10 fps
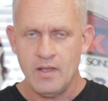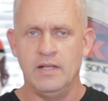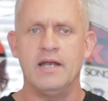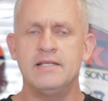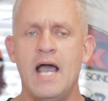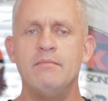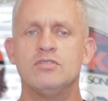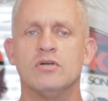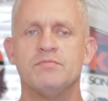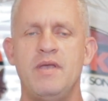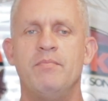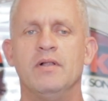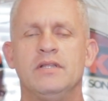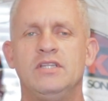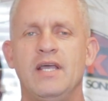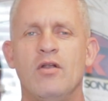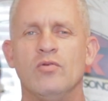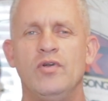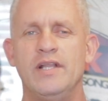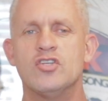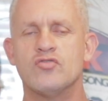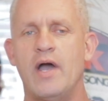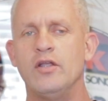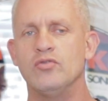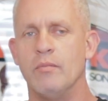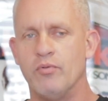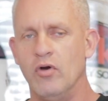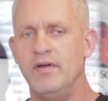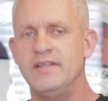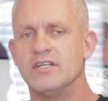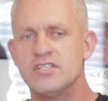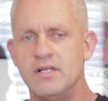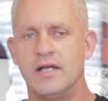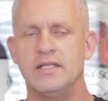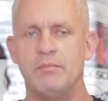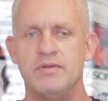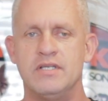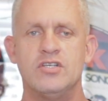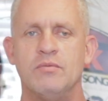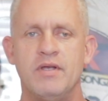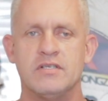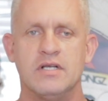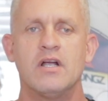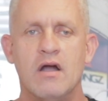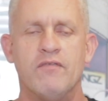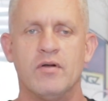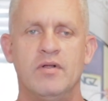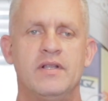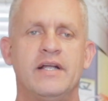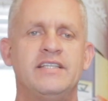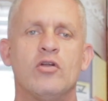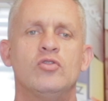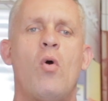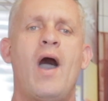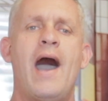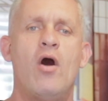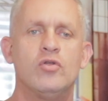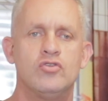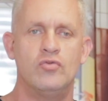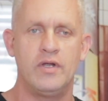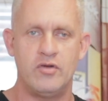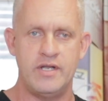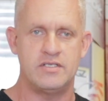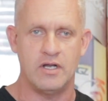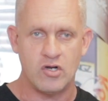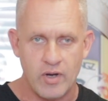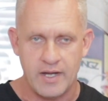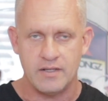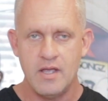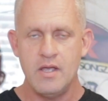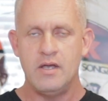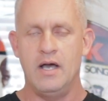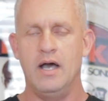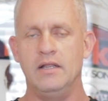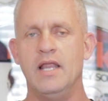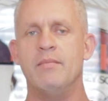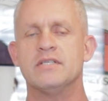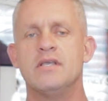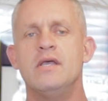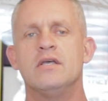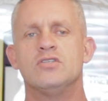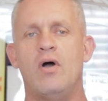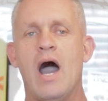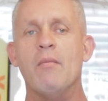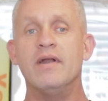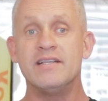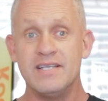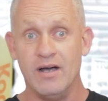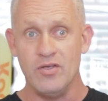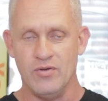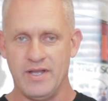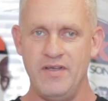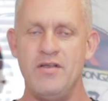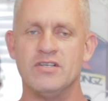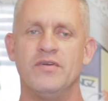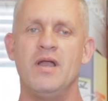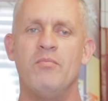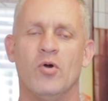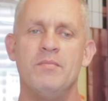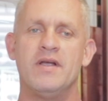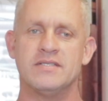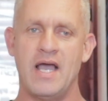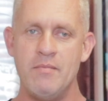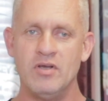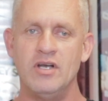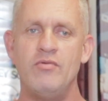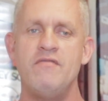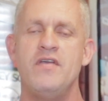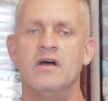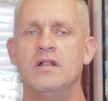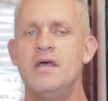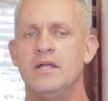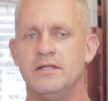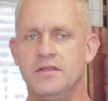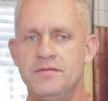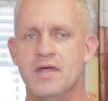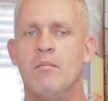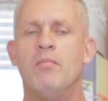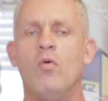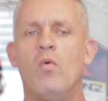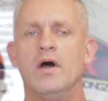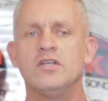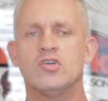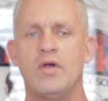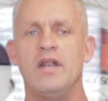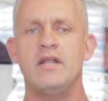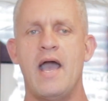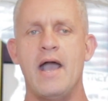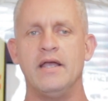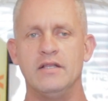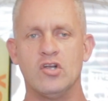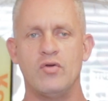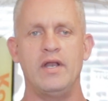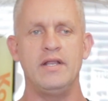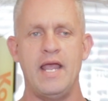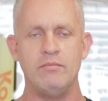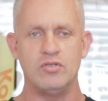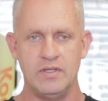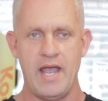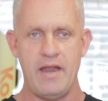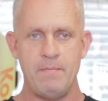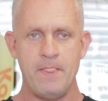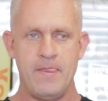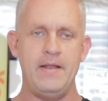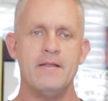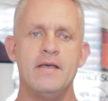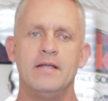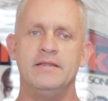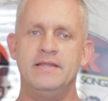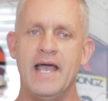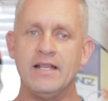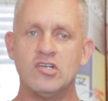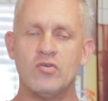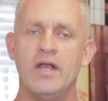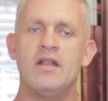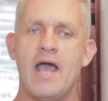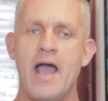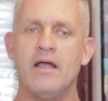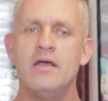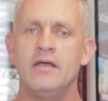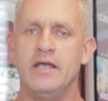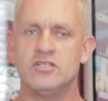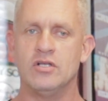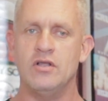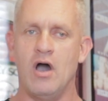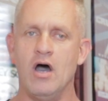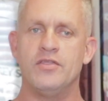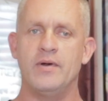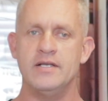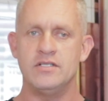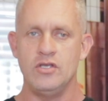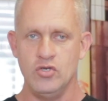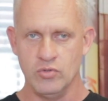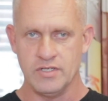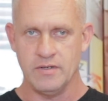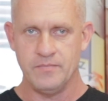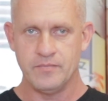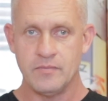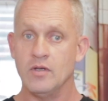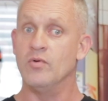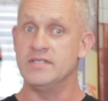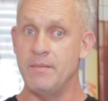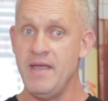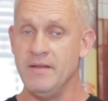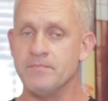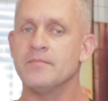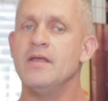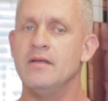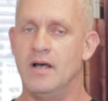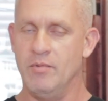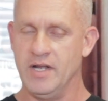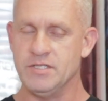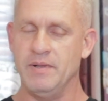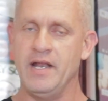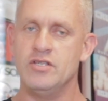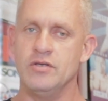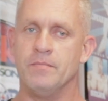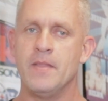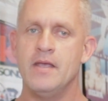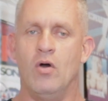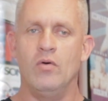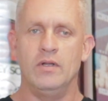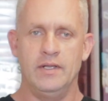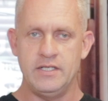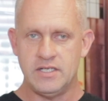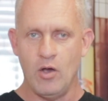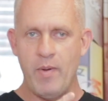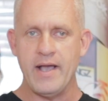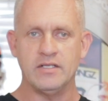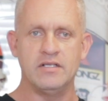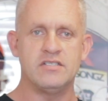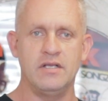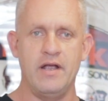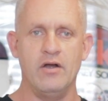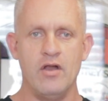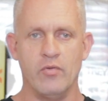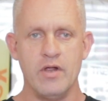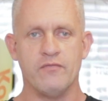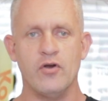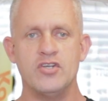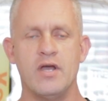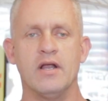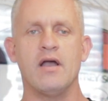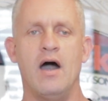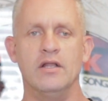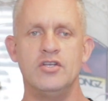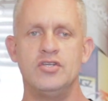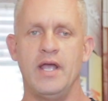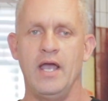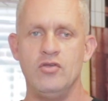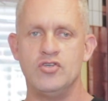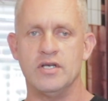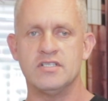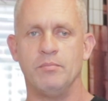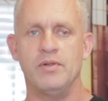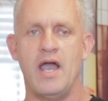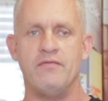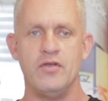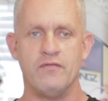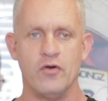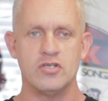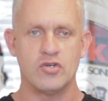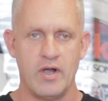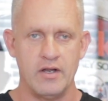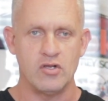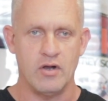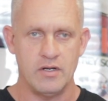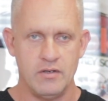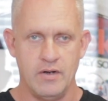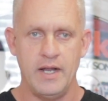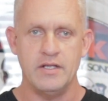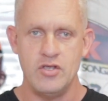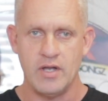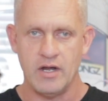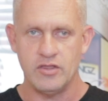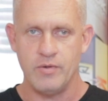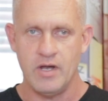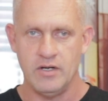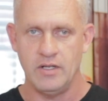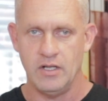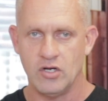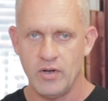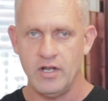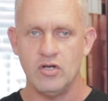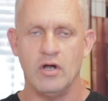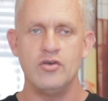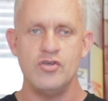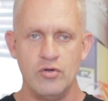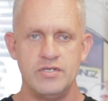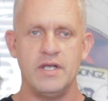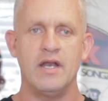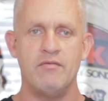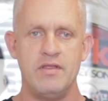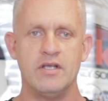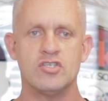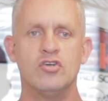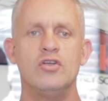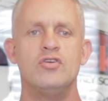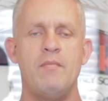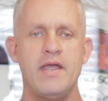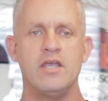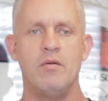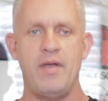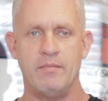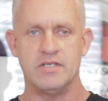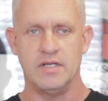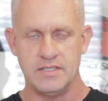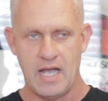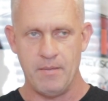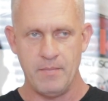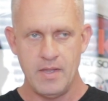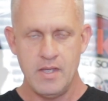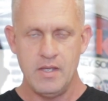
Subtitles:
a lot of times those people, they don't really try to improve it. They're stuck in that position because they're comfortable and they don't know how to increase their credit limits. So I'm going to tell you, this video is very important because I'm going to reveal the #1 credit hack in the credit game today. All right? That credit hack is an authorized user. What does that mean? I'm going to explain it to you. So let's go back to the scenario where you're fresh out of college and you just applied for your first credit card. All right? And you got a $300 credit card. You're using it. Everything is good. You're making your payments on time.